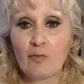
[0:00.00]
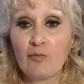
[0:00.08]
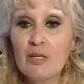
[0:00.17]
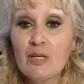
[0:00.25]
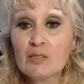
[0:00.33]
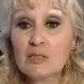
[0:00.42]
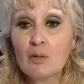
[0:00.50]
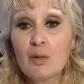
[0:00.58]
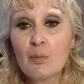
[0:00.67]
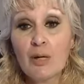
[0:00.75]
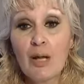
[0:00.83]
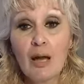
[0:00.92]
videos I want to
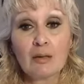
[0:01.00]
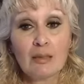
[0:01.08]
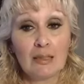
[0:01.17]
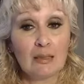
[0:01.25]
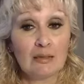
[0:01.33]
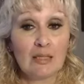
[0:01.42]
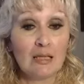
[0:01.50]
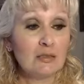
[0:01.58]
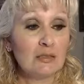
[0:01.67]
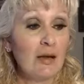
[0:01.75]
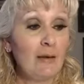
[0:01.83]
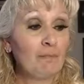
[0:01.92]
put out and get things
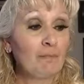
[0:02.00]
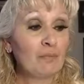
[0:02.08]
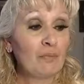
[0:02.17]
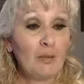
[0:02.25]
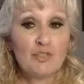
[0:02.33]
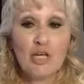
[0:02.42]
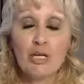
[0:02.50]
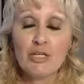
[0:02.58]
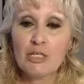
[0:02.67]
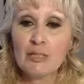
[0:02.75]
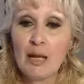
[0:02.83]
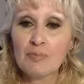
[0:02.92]
done. I'm
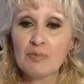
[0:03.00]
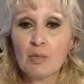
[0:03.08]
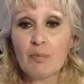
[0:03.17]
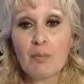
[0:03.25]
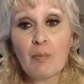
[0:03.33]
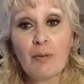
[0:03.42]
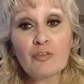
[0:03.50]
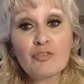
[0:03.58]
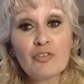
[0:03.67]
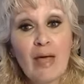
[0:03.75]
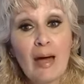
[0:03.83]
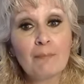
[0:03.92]
changing it up, so be prepared for
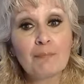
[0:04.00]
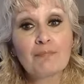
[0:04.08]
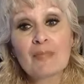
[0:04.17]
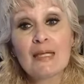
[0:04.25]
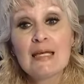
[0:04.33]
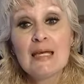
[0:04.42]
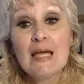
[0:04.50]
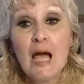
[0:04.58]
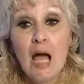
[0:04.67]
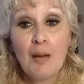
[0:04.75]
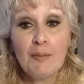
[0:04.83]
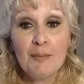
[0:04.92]
that.
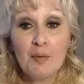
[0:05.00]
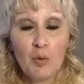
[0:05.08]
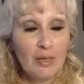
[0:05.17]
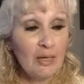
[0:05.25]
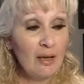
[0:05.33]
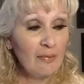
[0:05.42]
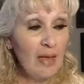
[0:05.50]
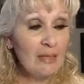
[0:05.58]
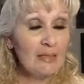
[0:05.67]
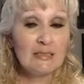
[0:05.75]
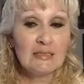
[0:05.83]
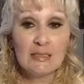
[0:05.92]
I'm going to be working on that
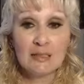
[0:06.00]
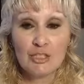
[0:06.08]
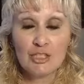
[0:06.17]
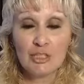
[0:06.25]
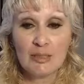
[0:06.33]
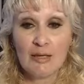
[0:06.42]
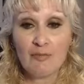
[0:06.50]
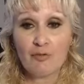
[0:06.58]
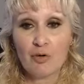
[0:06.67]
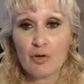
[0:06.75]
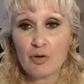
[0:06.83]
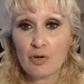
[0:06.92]
diligently
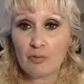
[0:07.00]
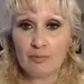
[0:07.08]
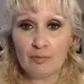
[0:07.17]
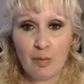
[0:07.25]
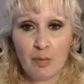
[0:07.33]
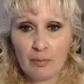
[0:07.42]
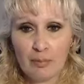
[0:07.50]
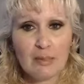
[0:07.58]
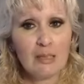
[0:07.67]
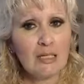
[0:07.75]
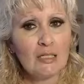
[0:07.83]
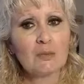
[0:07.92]
for probably the
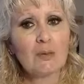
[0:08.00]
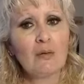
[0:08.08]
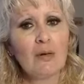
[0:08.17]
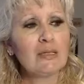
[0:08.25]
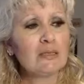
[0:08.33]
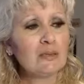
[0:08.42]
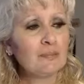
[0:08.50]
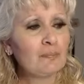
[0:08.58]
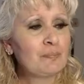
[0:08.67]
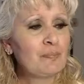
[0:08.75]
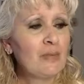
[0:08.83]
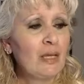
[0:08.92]
next 3 weeks.
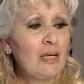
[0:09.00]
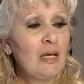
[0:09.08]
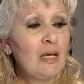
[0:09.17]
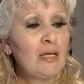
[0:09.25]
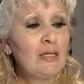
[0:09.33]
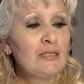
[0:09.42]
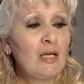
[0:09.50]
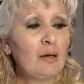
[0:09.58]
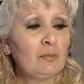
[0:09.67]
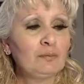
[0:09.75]
So